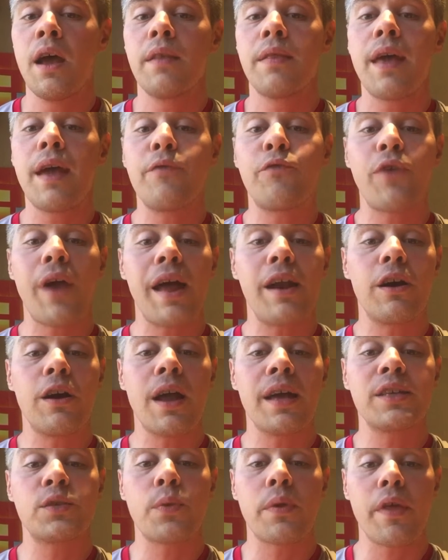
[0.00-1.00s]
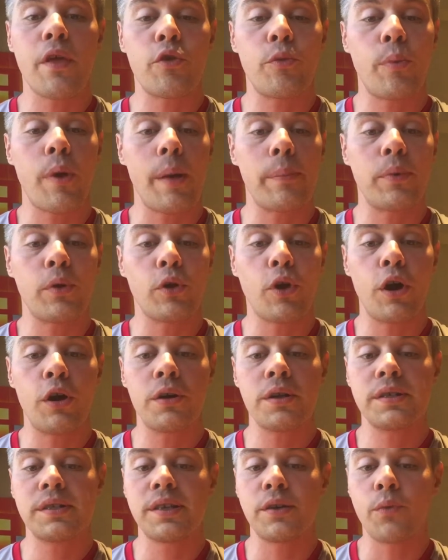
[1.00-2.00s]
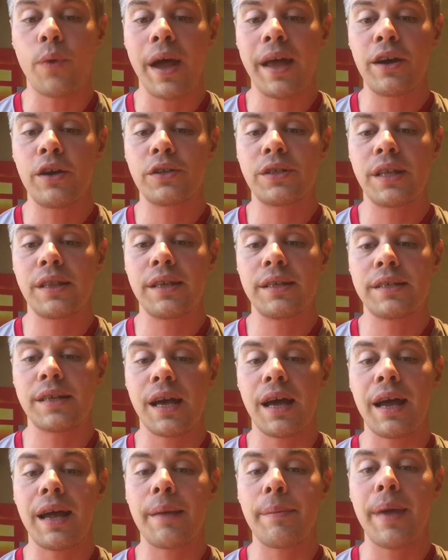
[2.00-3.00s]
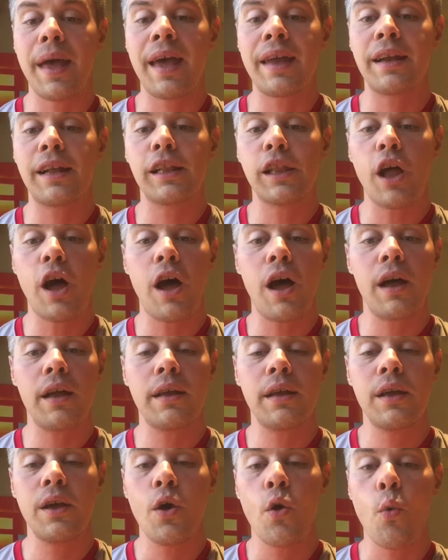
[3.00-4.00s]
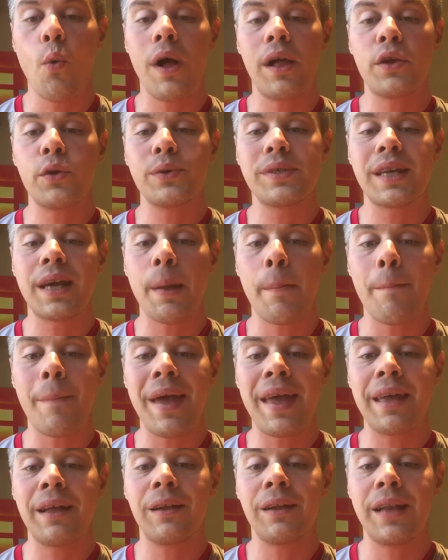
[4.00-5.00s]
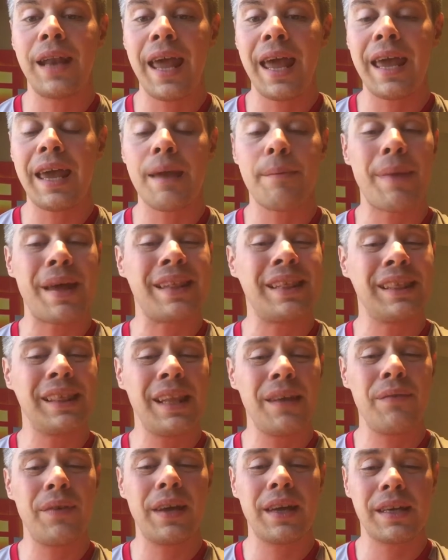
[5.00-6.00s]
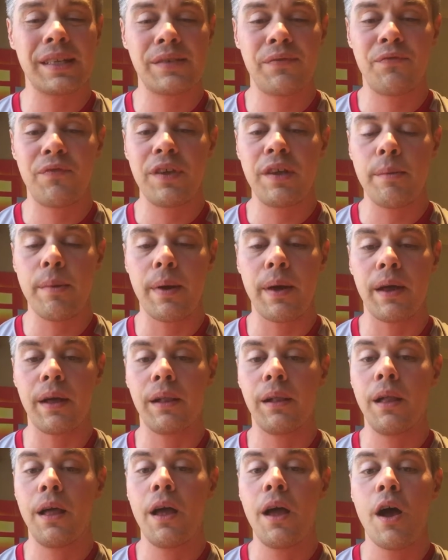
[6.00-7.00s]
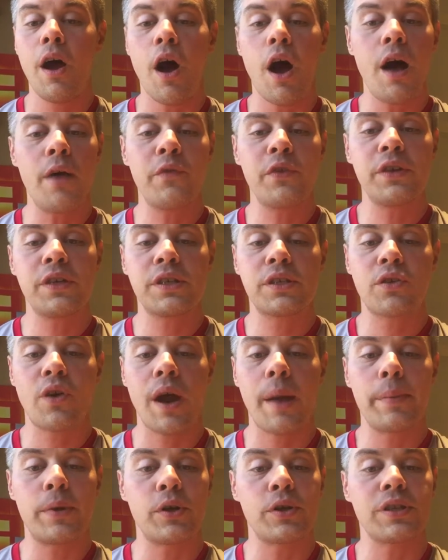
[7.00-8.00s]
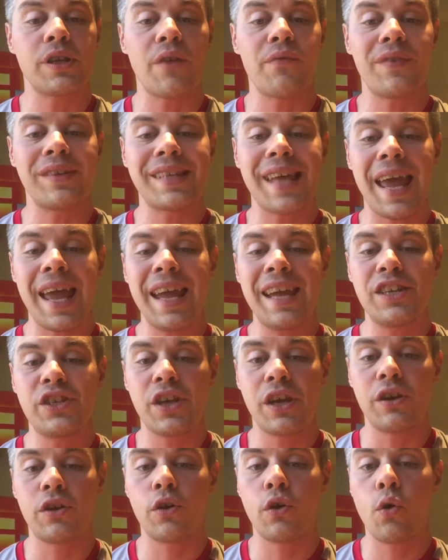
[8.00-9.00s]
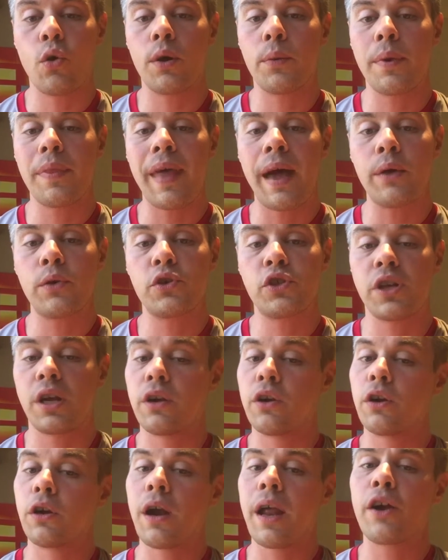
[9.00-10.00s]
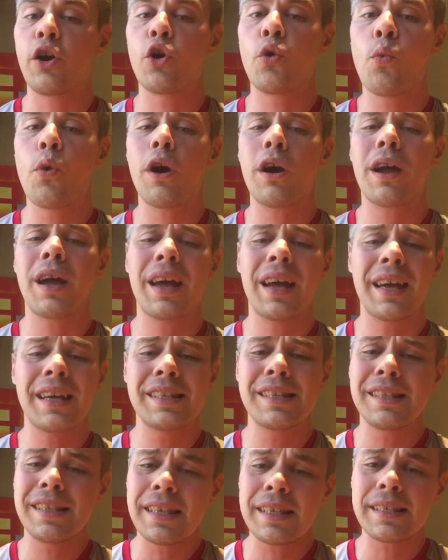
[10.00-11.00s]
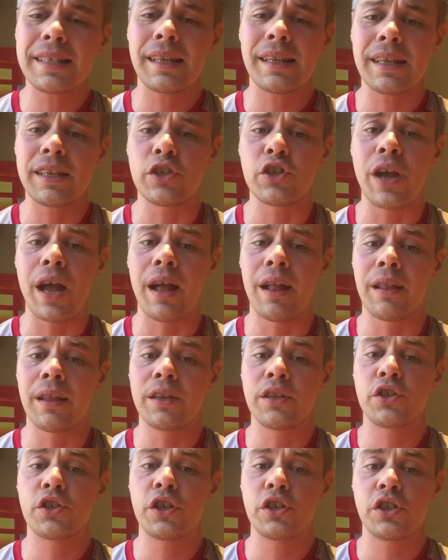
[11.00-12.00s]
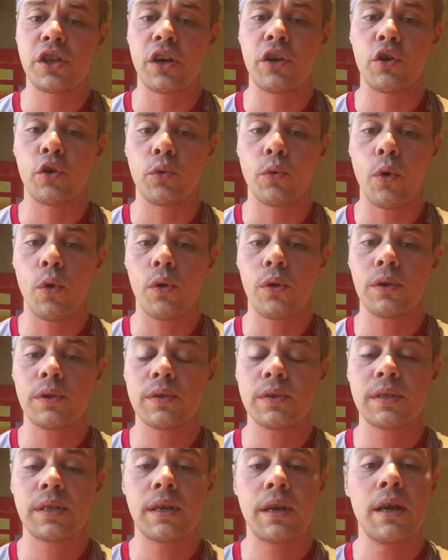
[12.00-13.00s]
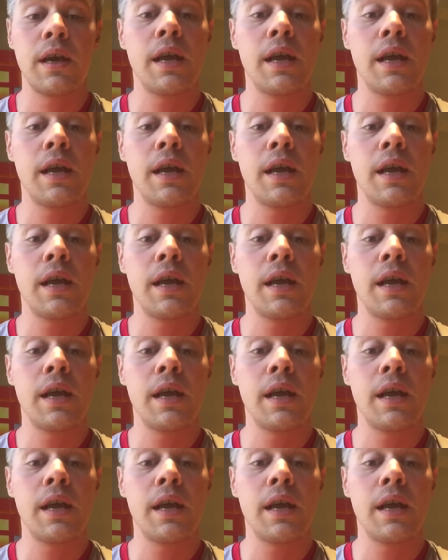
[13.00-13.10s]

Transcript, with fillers: They fraternized with other popular artists and writers at the time, and Claude, while using a male name and living as female, often described herself as agender or without gender, and her work consistently challenged gender roles.